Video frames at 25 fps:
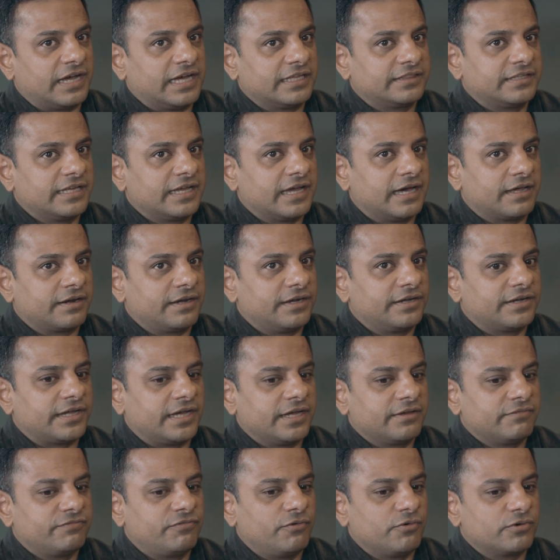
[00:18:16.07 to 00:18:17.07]
I think our
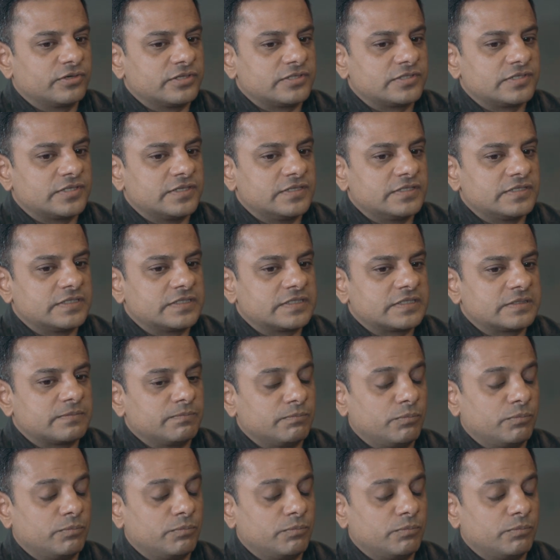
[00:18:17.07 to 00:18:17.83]
entire focus is